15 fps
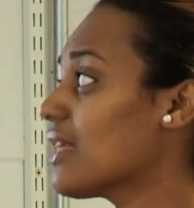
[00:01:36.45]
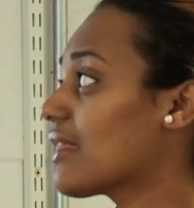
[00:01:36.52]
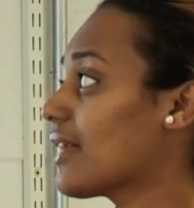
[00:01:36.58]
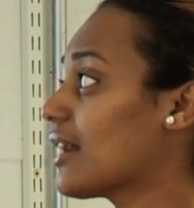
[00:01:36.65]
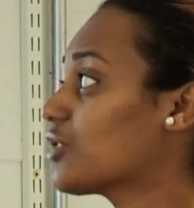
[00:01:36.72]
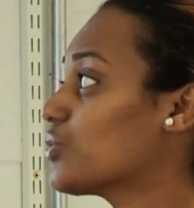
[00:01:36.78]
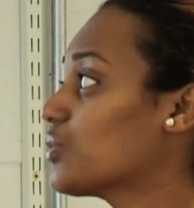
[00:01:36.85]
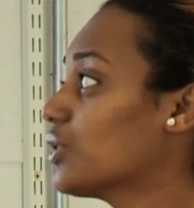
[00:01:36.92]

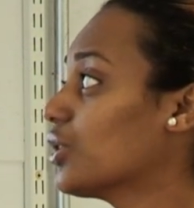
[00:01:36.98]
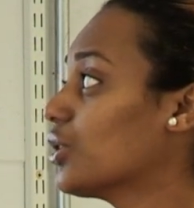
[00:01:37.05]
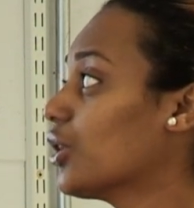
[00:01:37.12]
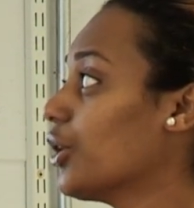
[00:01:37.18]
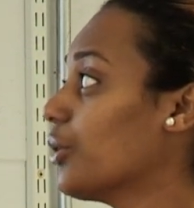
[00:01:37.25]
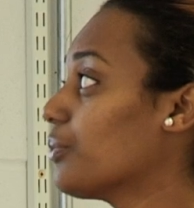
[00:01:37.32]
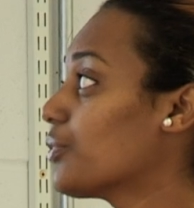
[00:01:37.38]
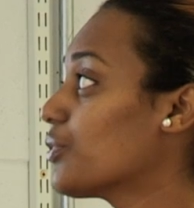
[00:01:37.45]
that
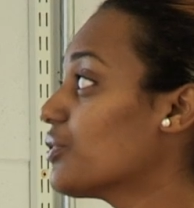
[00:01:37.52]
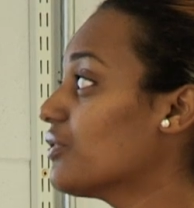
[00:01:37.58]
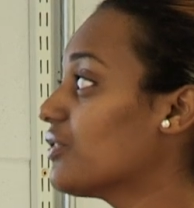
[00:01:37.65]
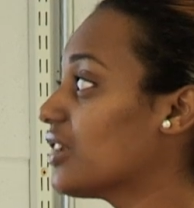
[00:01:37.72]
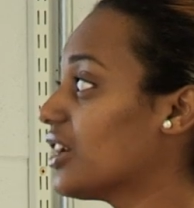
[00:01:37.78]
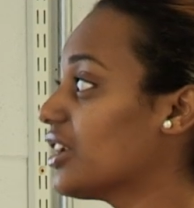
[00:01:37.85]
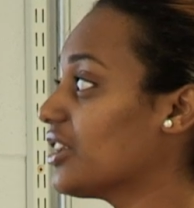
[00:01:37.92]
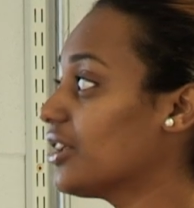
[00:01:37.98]
will improve
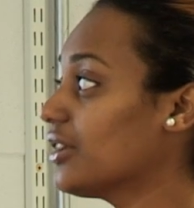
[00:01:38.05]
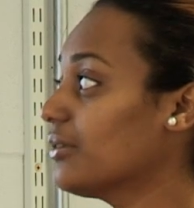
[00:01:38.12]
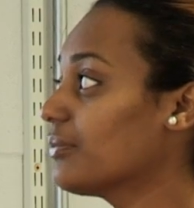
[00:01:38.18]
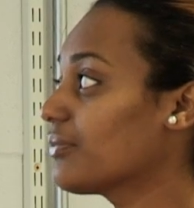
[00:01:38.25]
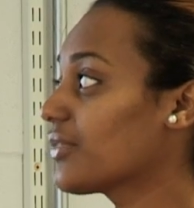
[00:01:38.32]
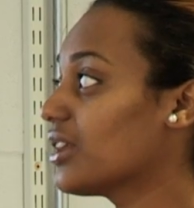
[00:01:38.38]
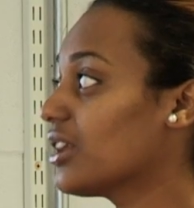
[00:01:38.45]
learning